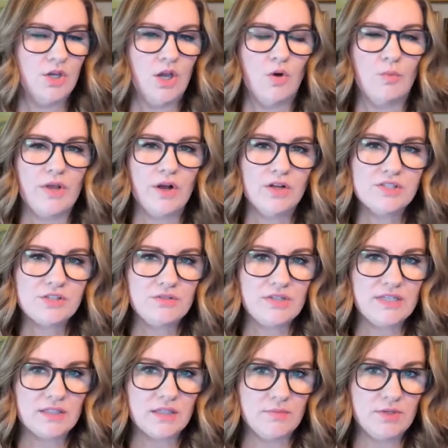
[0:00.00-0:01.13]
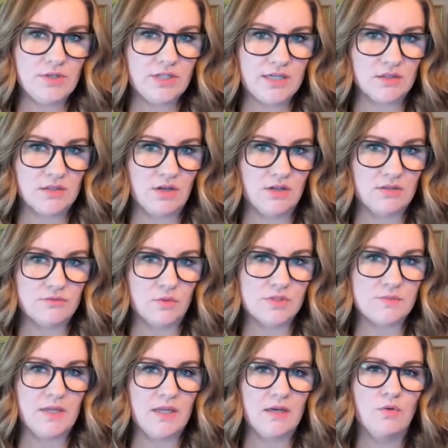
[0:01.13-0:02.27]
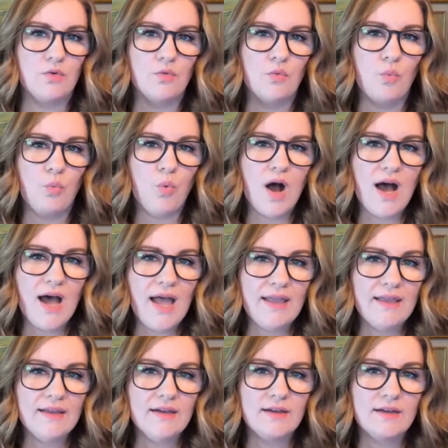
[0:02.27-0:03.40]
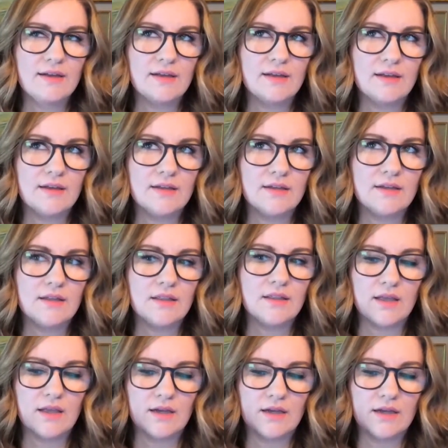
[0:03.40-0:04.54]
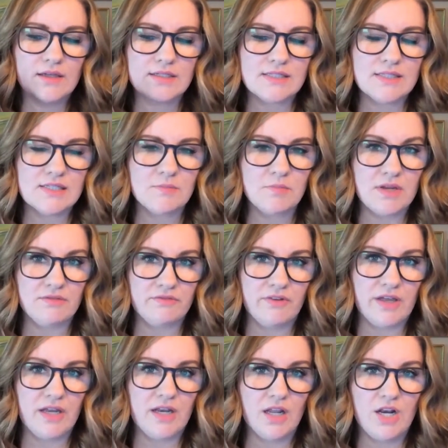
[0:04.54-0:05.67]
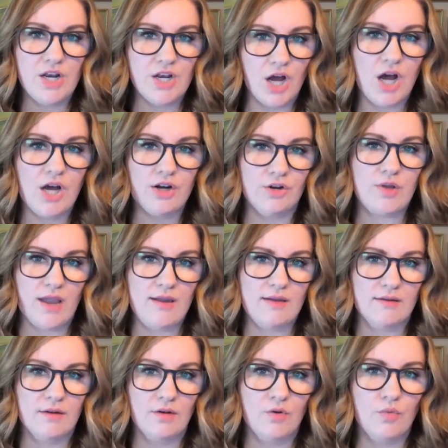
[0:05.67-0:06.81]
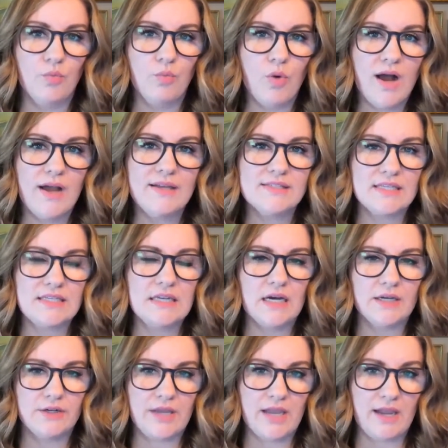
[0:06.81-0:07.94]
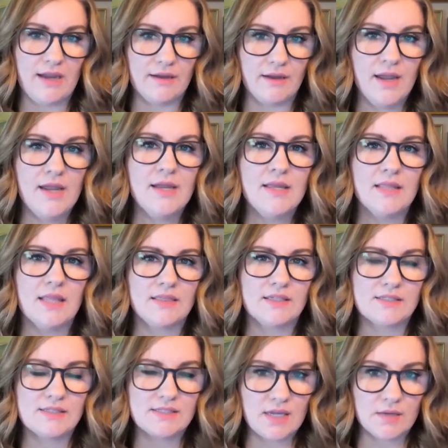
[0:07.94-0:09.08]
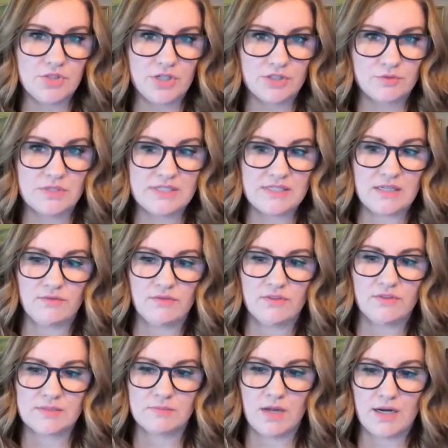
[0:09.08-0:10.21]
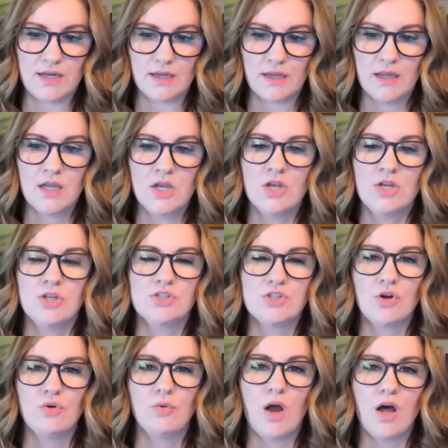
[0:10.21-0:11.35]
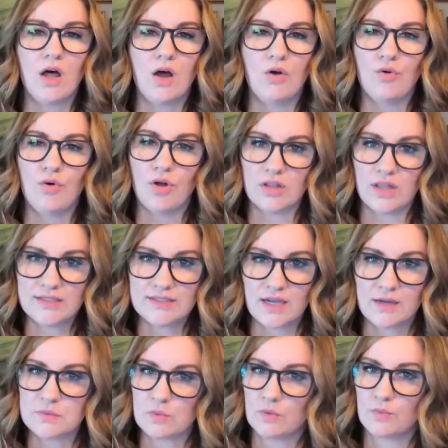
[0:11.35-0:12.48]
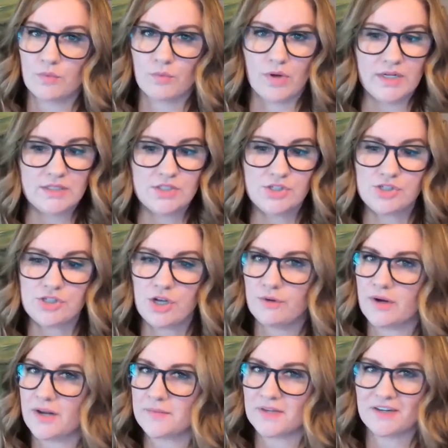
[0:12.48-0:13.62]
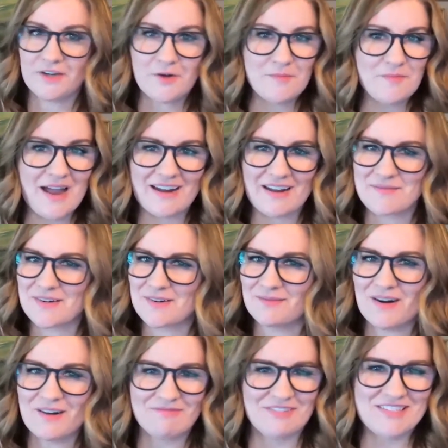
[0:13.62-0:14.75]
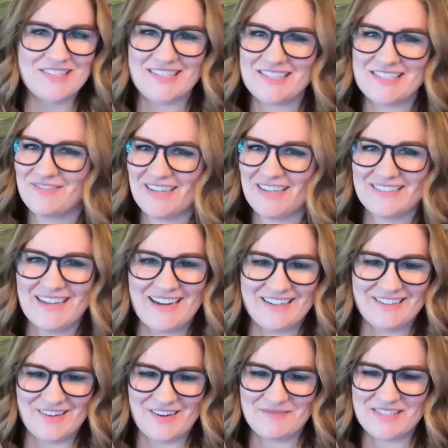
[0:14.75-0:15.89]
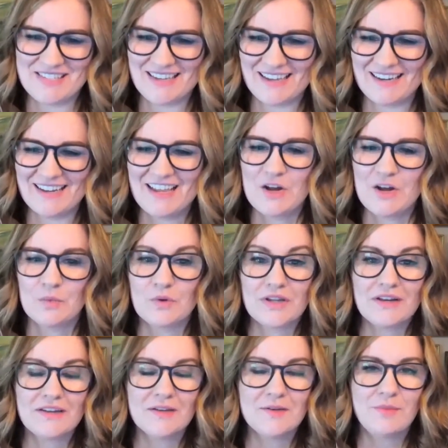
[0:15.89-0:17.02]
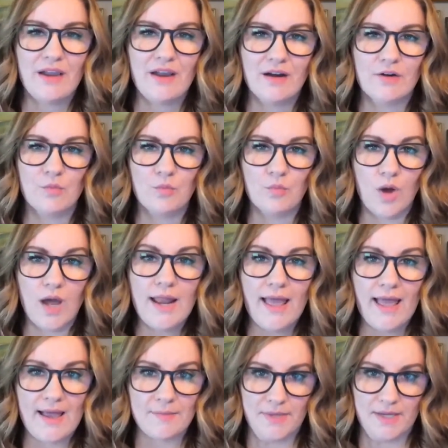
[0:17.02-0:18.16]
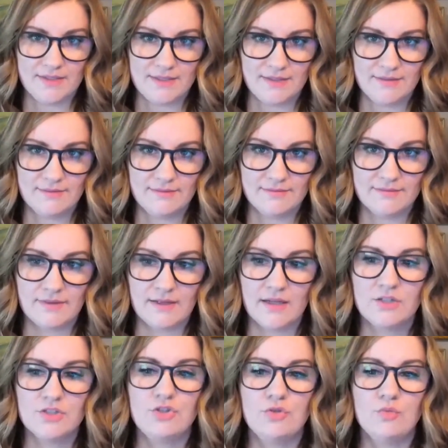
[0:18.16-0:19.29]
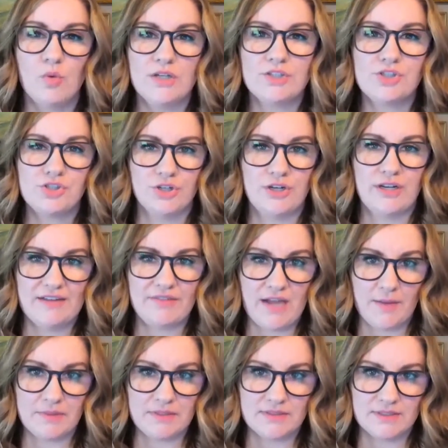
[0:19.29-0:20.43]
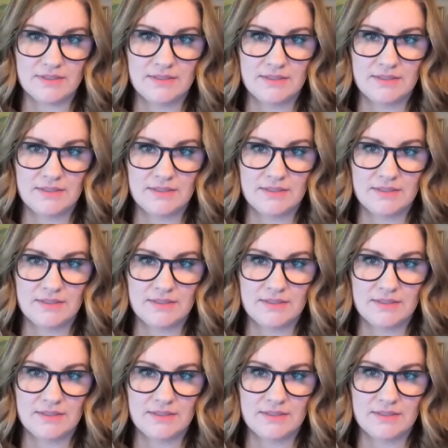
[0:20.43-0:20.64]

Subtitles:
We also need to communicate to law enforcement, why is this benefit not okay? Why is it not okay that the subject received this money? So a lot of times what we're wanting to show, and I'm going to go back, I'm going to reference these Venn diagrams again. We're going to compare what happened to what should have happened.